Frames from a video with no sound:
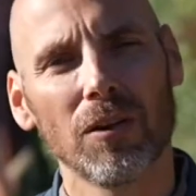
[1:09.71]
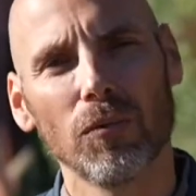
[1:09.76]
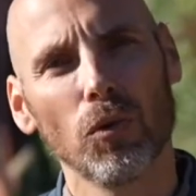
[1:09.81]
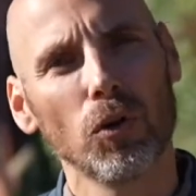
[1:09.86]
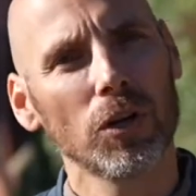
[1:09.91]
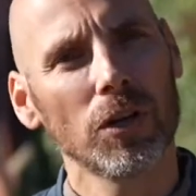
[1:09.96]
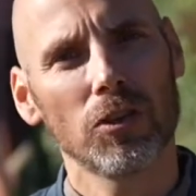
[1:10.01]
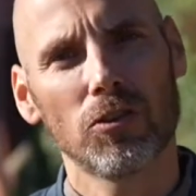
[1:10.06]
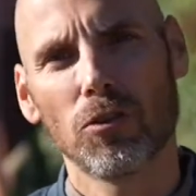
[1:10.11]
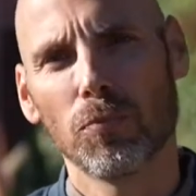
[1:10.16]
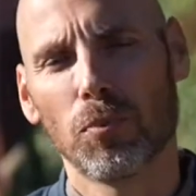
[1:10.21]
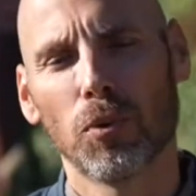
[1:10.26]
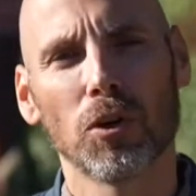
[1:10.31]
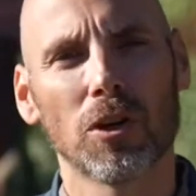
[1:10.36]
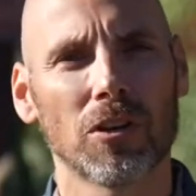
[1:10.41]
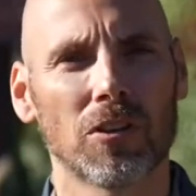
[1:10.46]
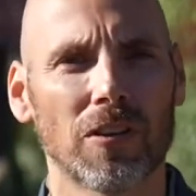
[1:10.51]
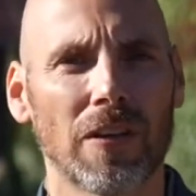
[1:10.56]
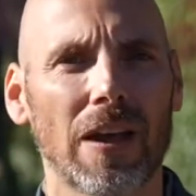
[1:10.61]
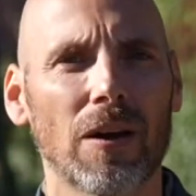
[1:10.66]
and we'll get you
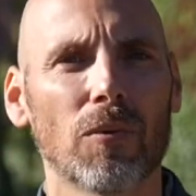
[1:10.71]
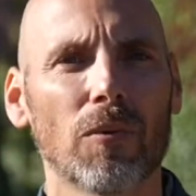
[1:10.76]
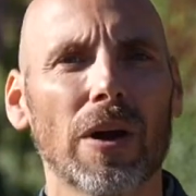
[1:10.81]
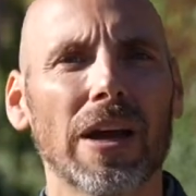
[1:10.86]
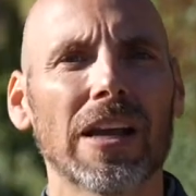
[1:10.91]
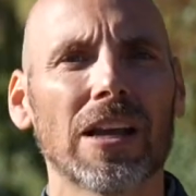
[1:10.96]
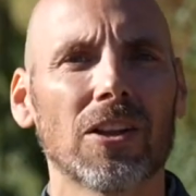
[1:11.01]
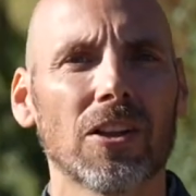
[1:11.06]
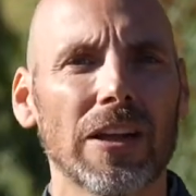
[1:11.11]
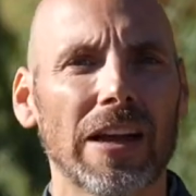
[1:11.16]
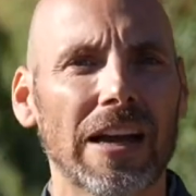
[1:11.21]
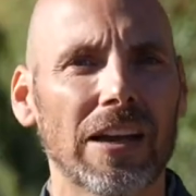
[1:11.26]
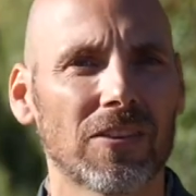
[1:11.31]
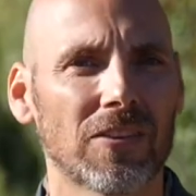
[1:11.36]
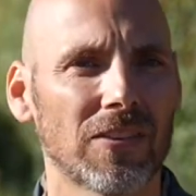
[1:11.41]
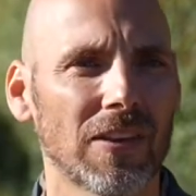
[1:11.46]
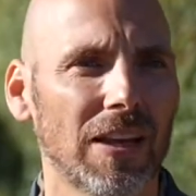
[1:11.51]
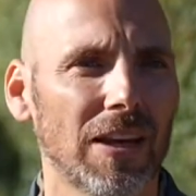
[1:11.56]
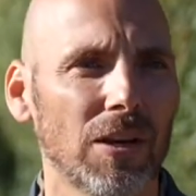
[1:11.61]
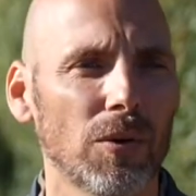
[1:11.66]
put into that right
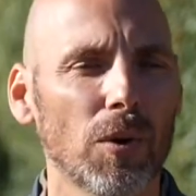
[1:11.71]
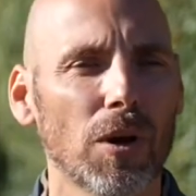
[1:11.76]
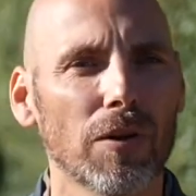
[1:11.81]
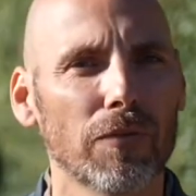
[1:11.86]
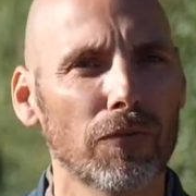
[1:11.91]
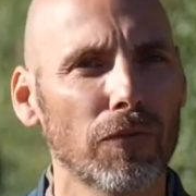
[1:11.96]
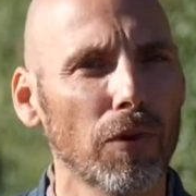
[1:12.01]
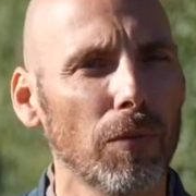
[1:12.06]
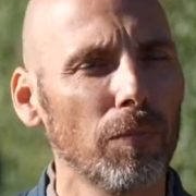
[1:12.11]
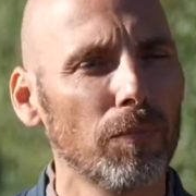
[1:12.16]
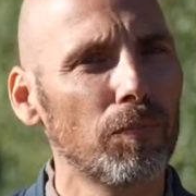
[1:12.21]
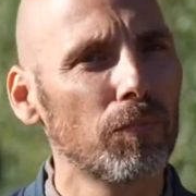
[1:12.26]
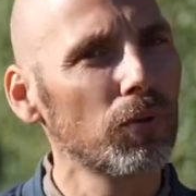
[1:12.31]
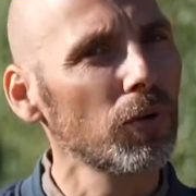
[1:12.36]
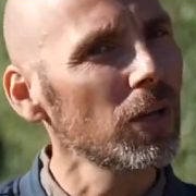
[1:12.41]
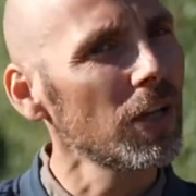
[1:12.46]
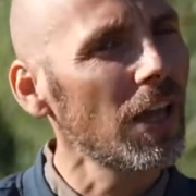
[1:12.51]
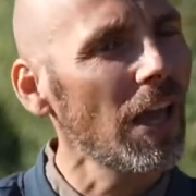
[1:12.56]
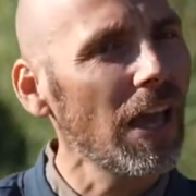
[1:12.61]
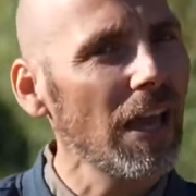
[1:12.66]
class anywhere from
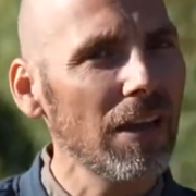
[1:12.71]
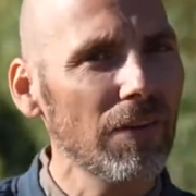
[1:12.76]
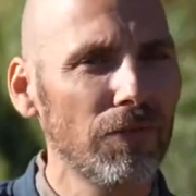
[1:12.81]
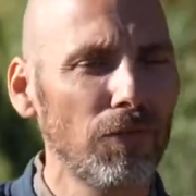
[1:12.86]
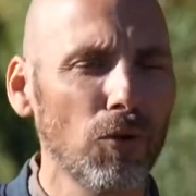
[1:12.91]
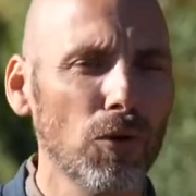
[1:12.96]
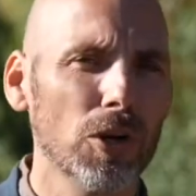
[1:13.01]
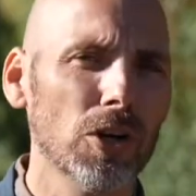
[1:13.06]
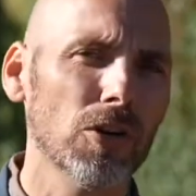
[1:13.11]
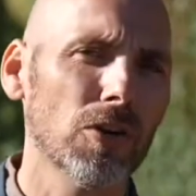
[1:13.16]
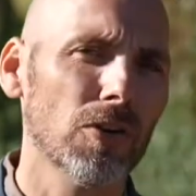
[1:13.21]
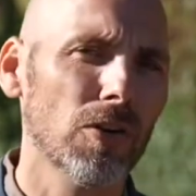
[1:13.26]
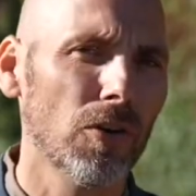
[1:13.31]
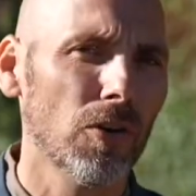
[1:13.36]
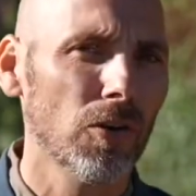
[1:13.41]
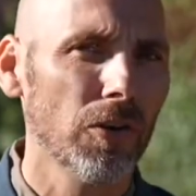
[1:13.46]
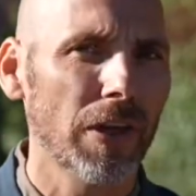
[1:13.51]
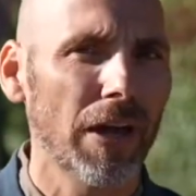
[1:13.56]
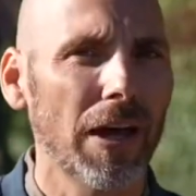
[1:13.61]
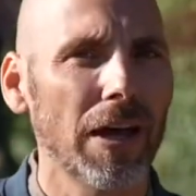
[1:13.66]
pre-K,
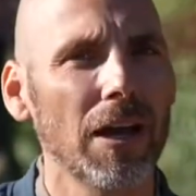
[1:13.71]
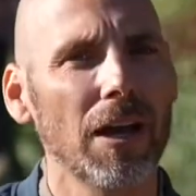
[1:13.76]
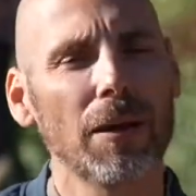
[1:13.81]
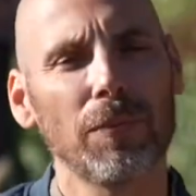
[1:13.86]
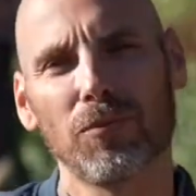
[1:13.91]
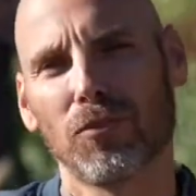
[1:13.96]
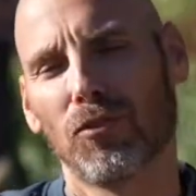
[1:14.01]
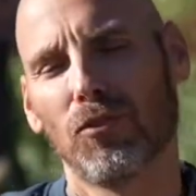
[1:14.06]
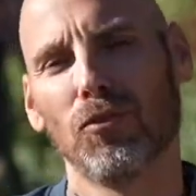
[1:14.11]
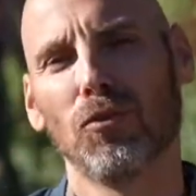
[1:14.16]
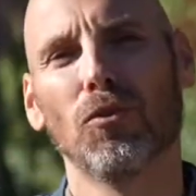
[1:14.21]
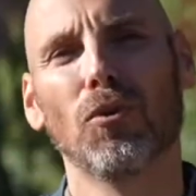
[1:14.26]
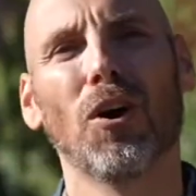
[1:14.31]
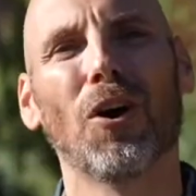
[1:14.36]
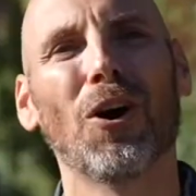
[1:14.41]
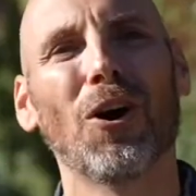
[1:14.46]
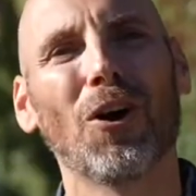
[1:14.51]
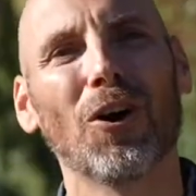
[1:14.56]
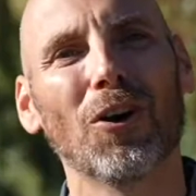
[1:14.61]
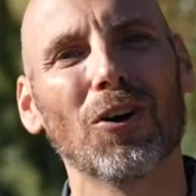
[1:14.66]
four-year-old on up to
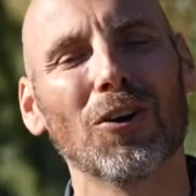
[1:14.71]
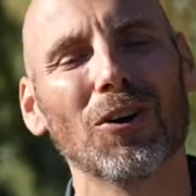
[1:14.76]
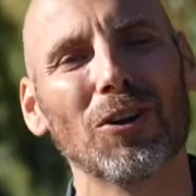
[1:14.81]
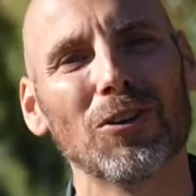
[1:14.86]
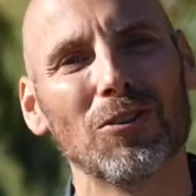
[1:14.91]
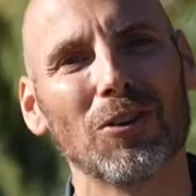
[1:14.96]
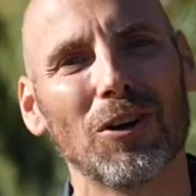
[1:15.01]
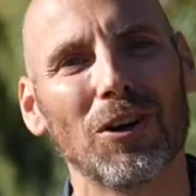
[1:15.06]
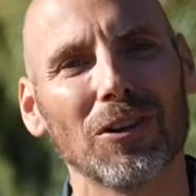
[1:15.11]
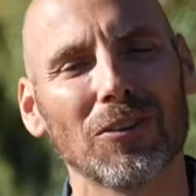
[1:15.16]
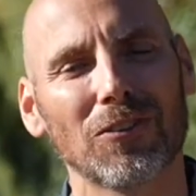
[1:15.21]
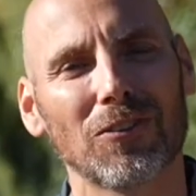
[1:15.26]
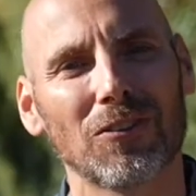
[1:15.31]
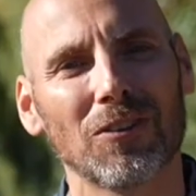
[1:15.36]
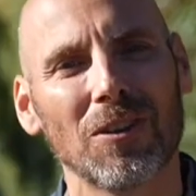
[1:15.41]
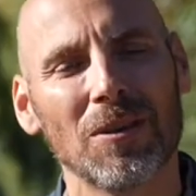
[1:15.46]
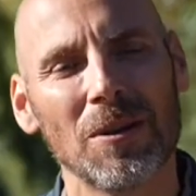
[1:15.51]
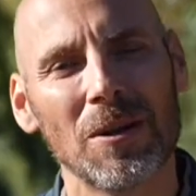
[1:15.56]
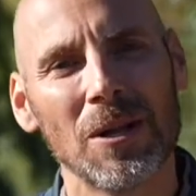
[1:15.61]
our adults.